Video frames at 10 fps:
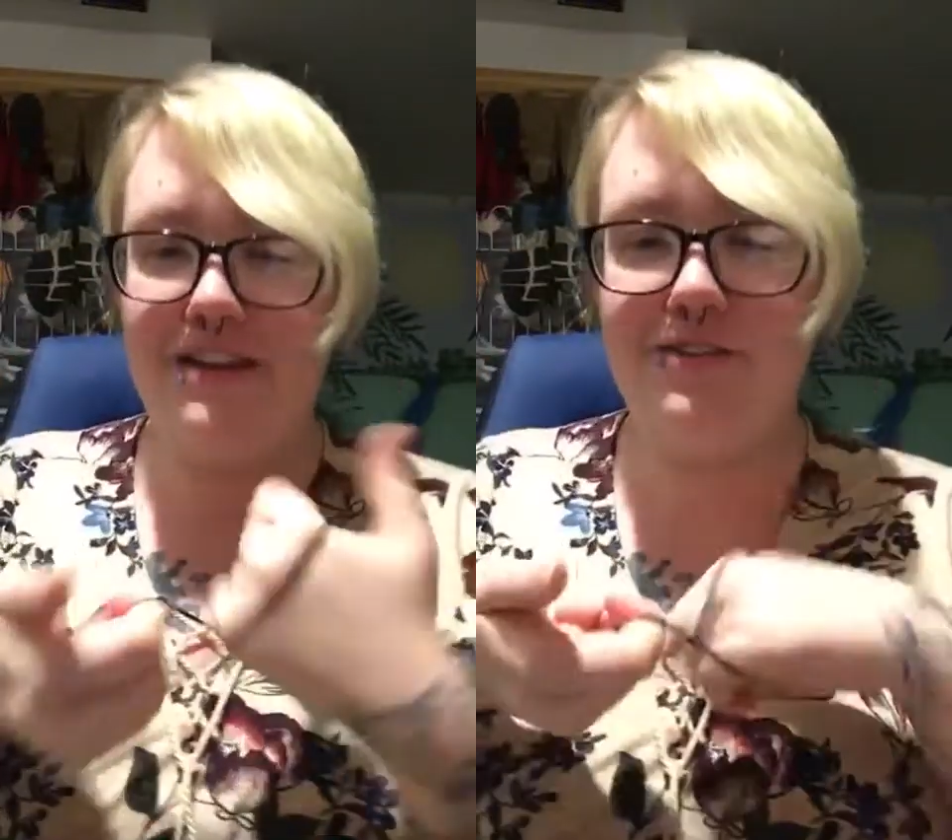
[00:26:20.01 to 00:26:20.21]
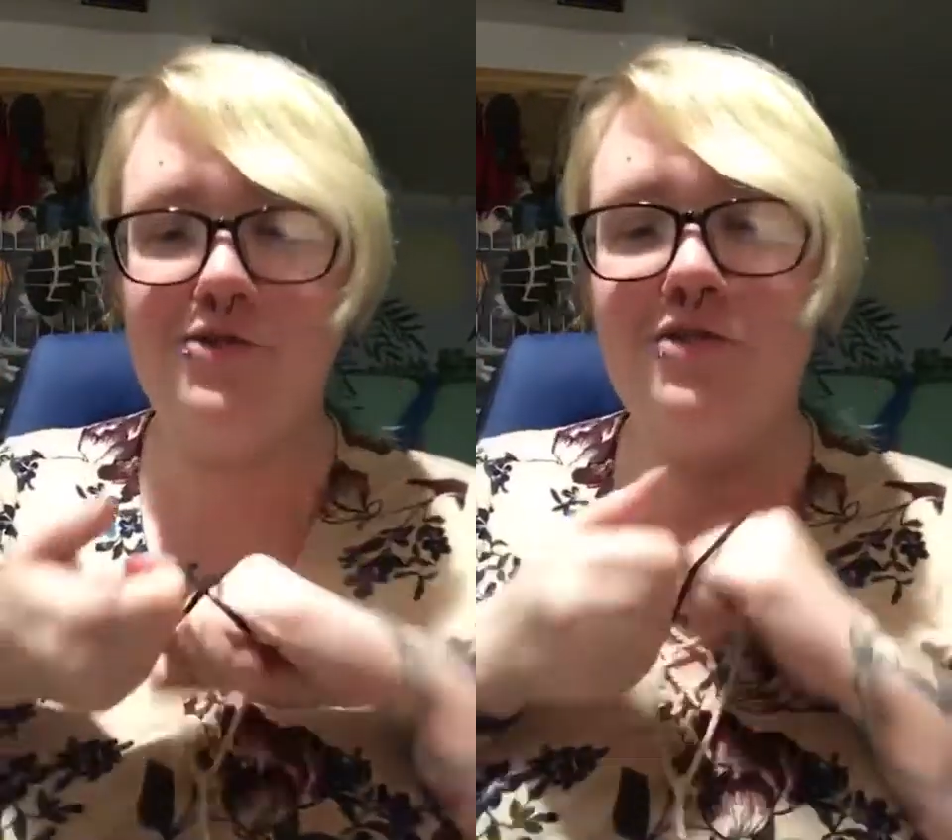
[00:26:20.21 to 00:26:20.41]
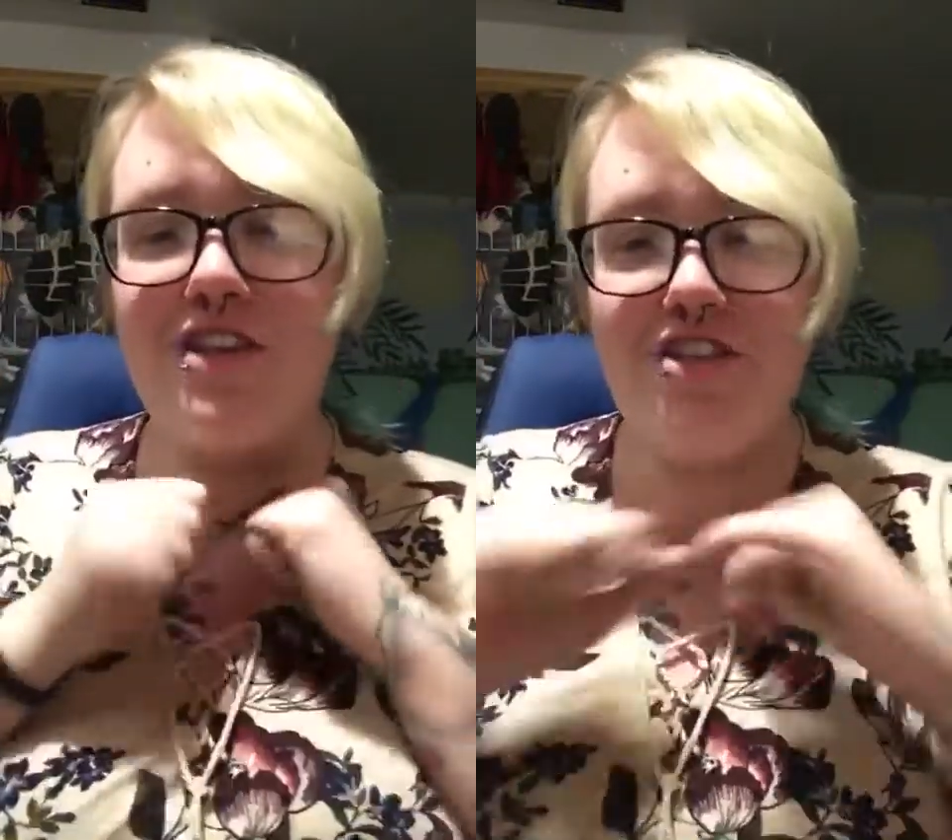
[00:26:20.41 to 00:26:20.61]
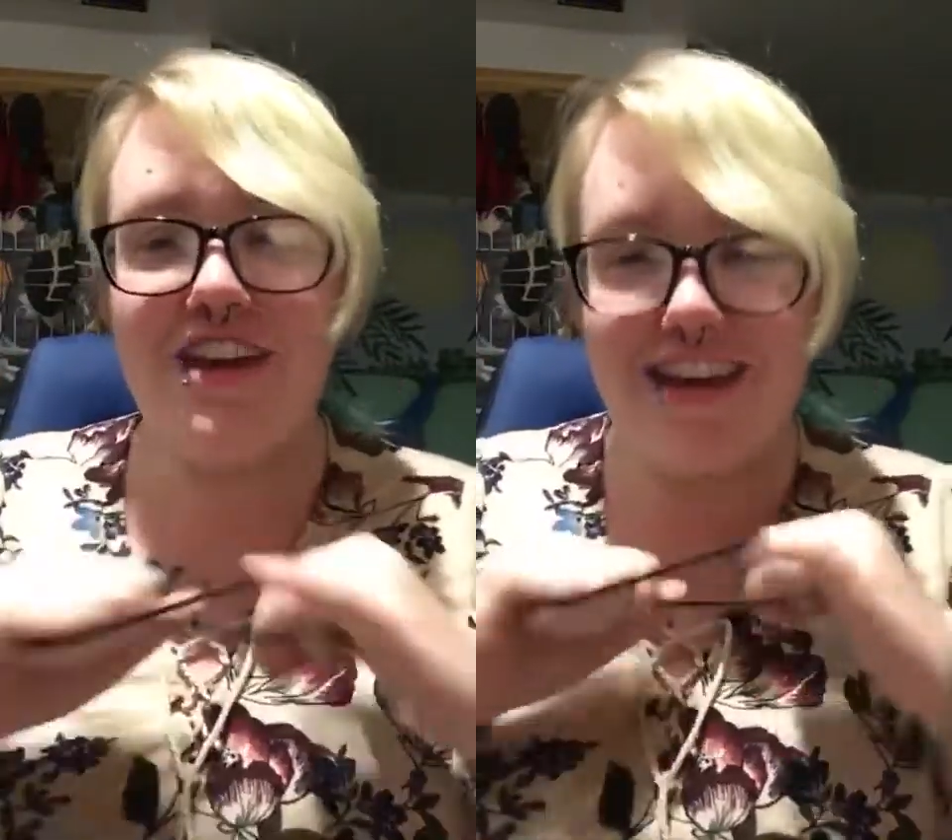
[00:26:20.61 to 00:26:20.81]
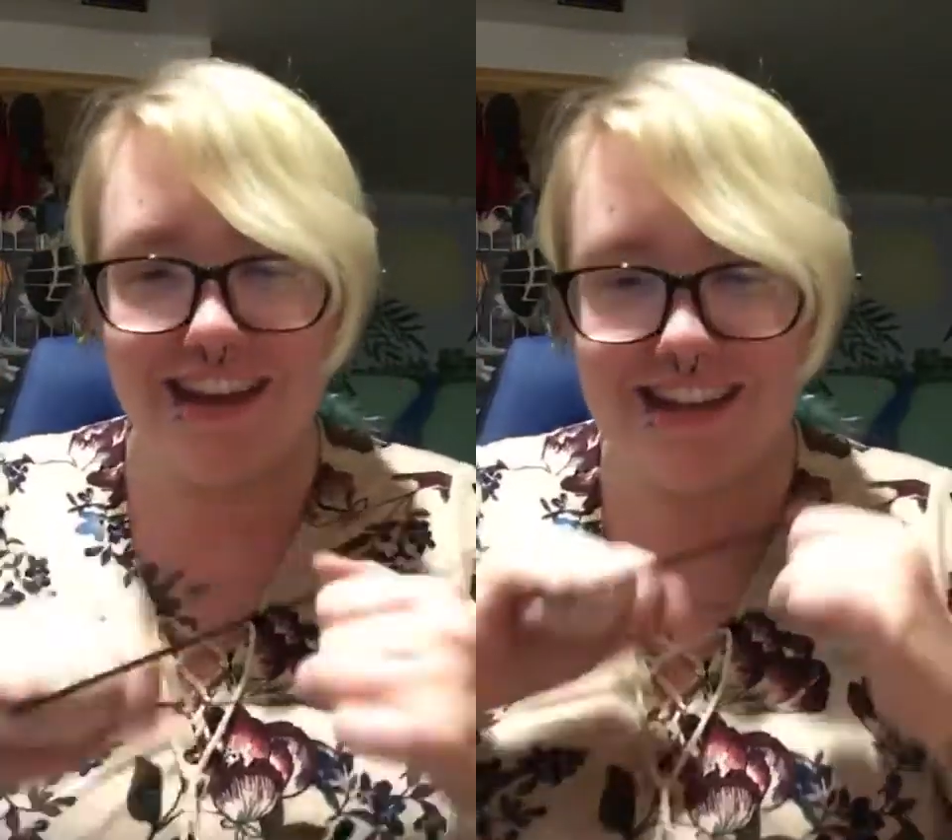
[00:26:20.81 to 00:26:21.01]
Do the
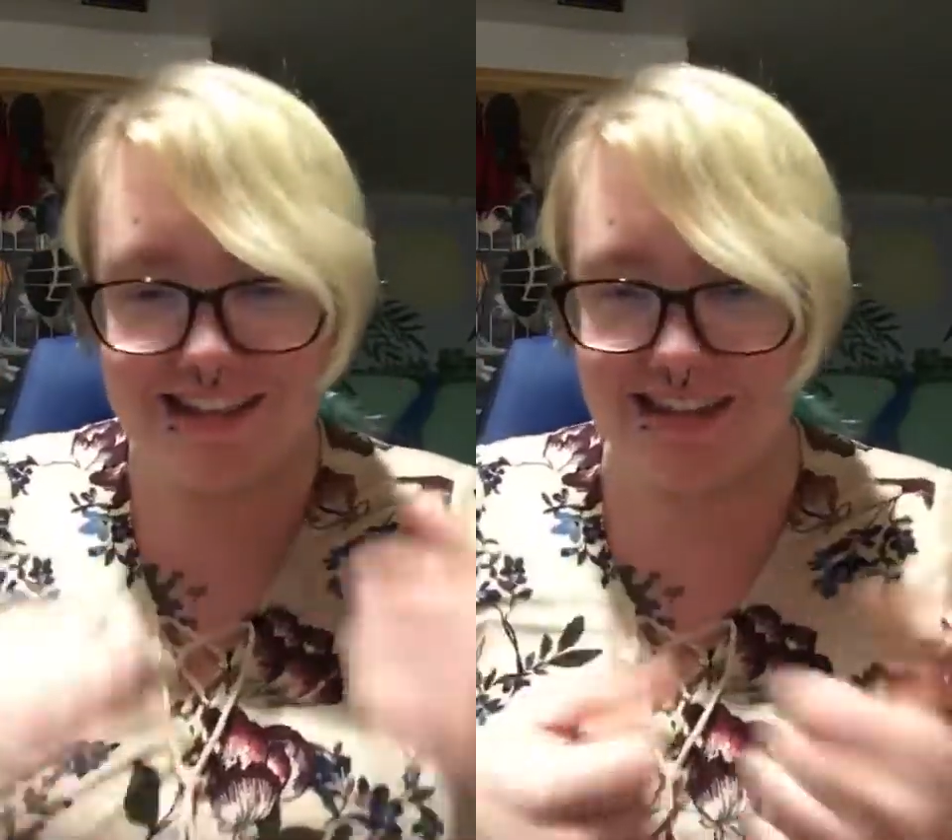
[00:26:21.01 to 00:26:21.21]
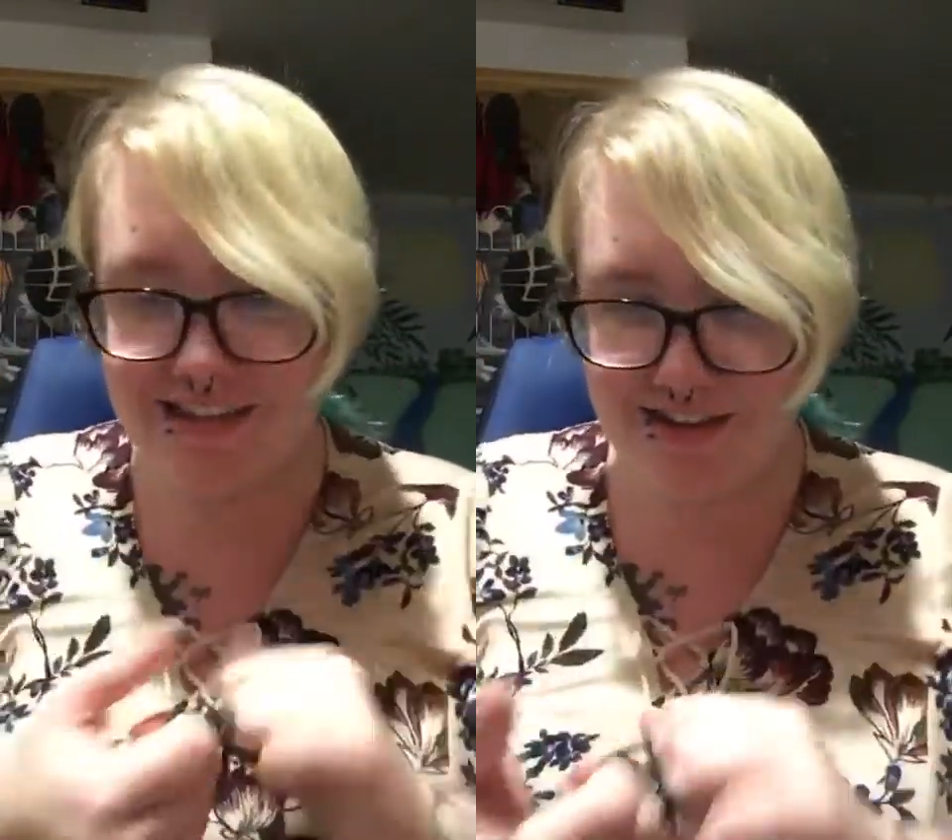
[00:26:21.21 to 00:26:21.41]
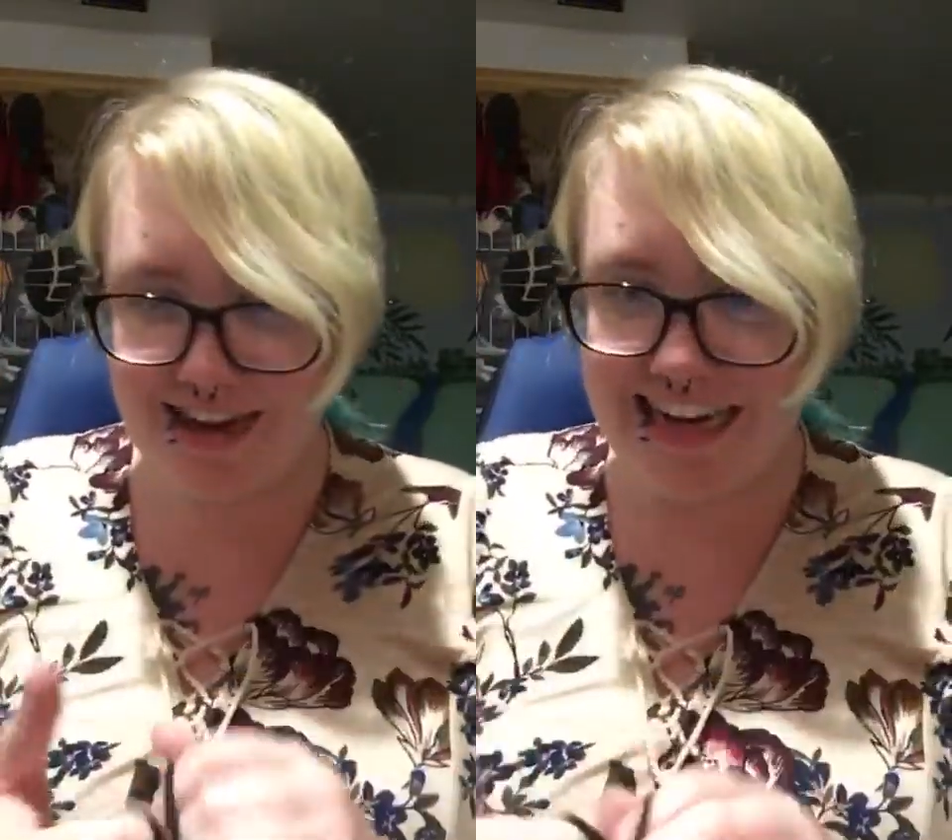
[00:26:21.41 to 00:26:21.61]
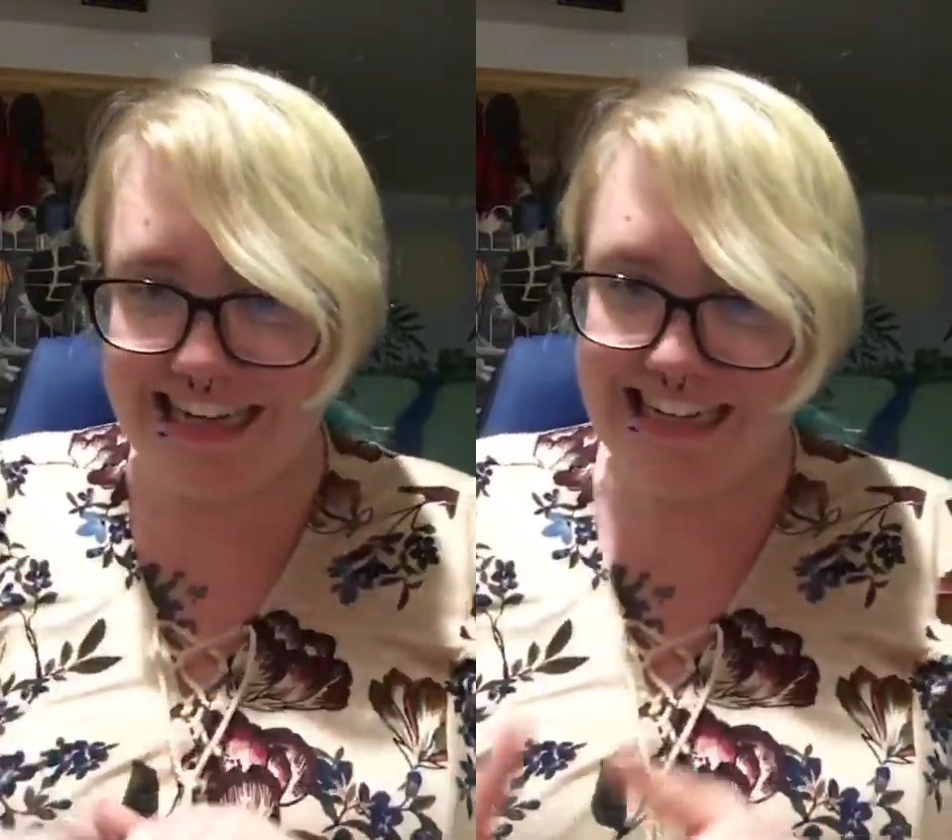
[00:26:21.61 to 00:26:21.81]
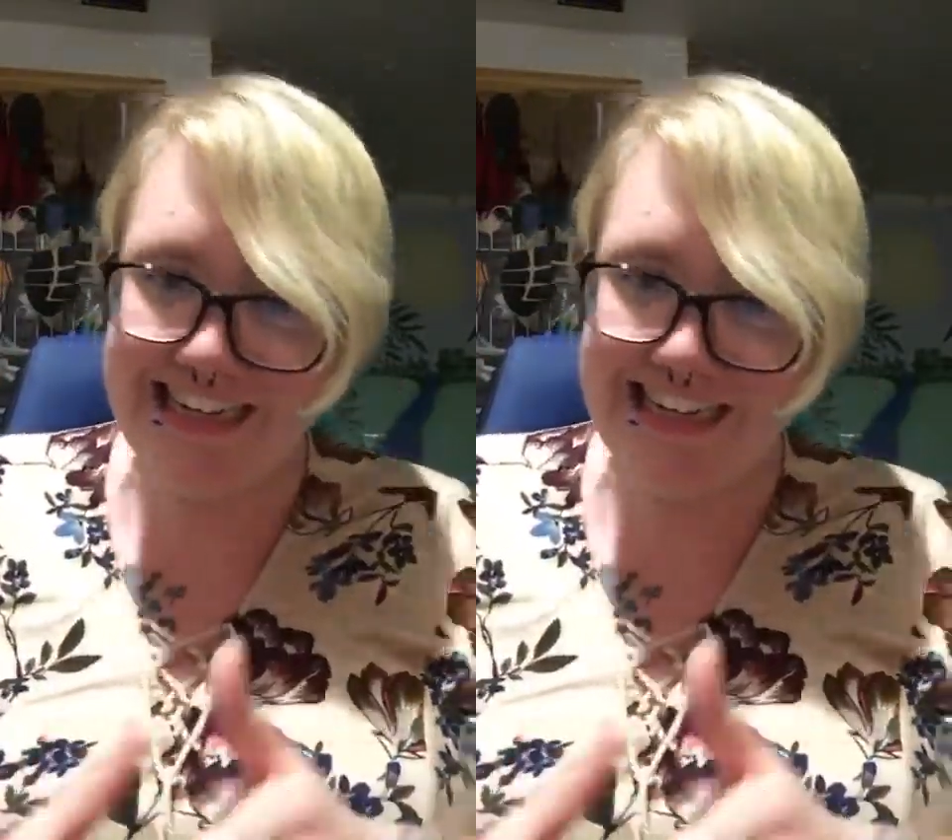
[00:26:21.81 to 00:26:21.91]
thing. It's great.